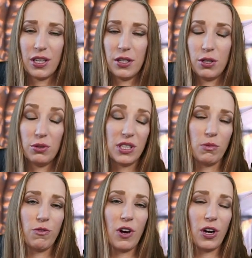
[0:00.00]
use some
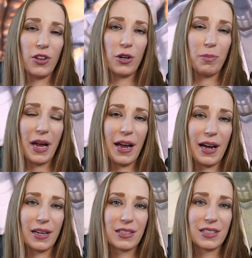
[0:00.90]
of our other
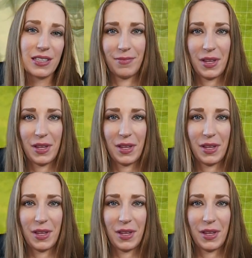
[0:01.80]
packs.